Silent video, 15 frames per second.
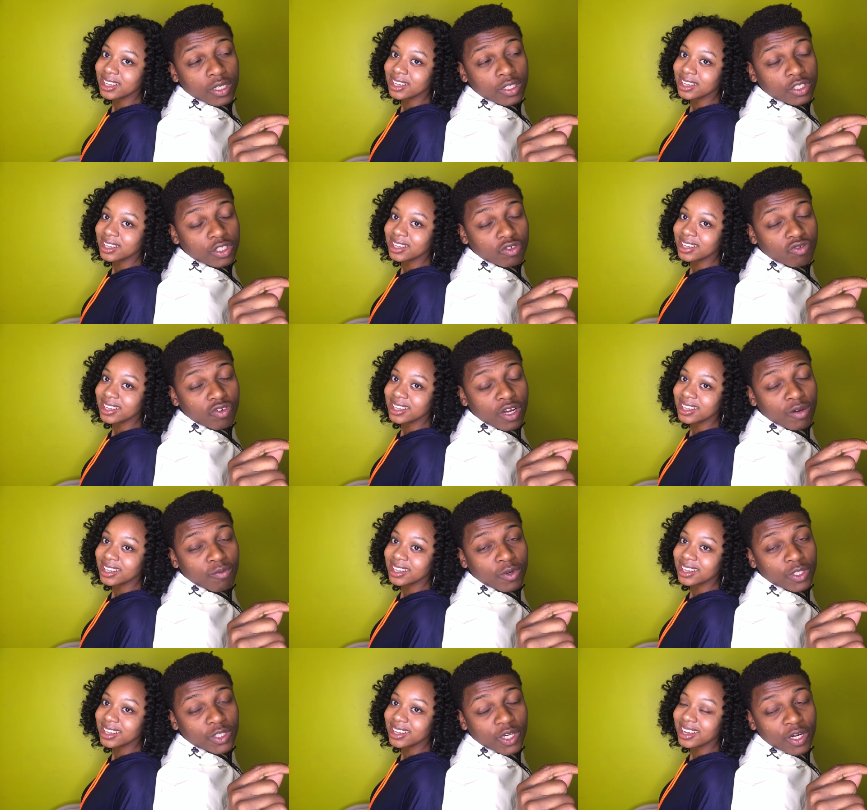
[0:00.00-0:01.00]

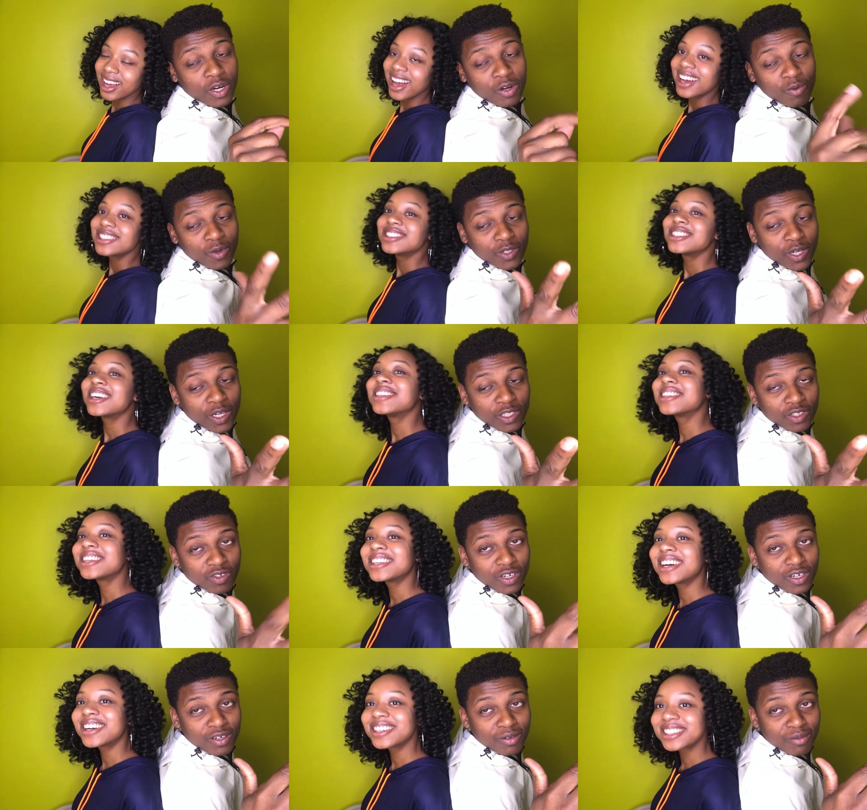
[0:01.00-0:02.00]
Speaker 1: Instagram. What's our what's
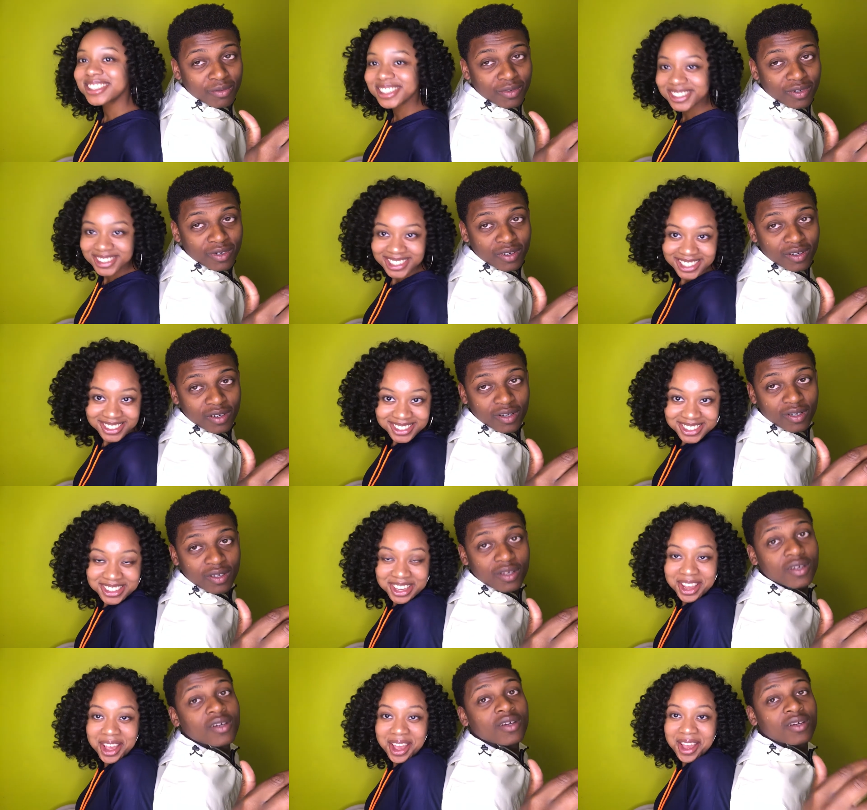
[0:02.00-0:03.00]
Darlene our Instagram? underscore U
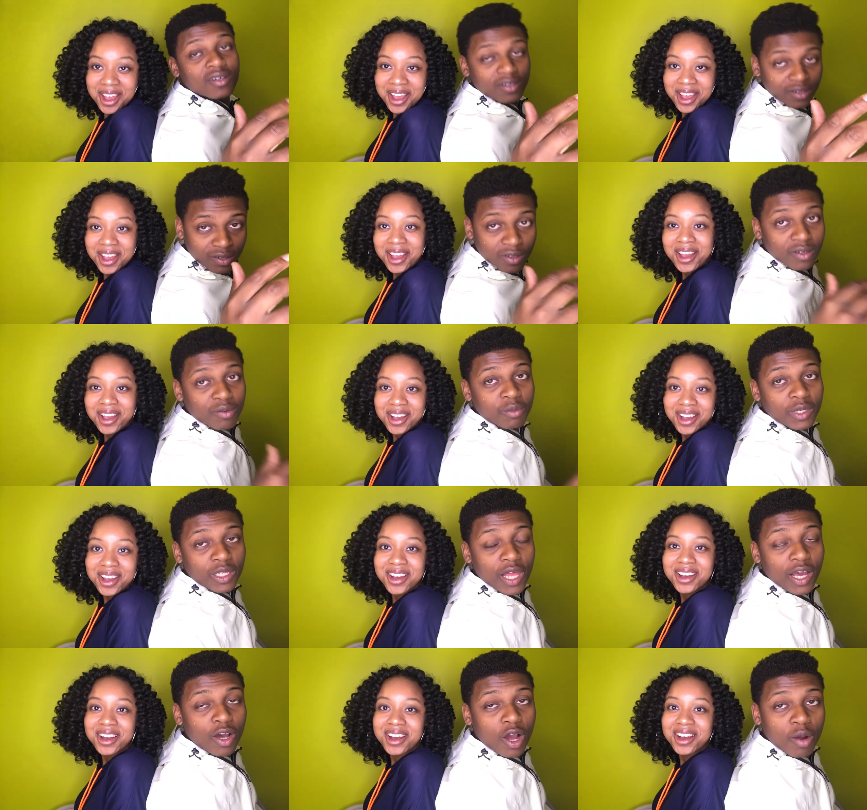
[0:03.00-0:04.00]
G. You
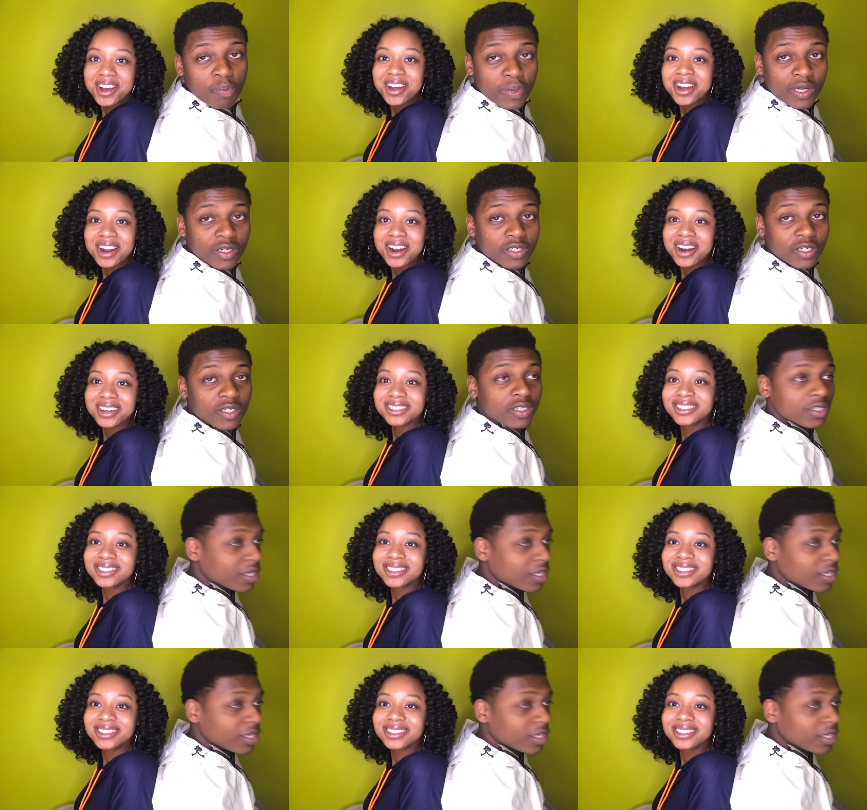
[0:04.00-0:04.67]
mean like our pictures?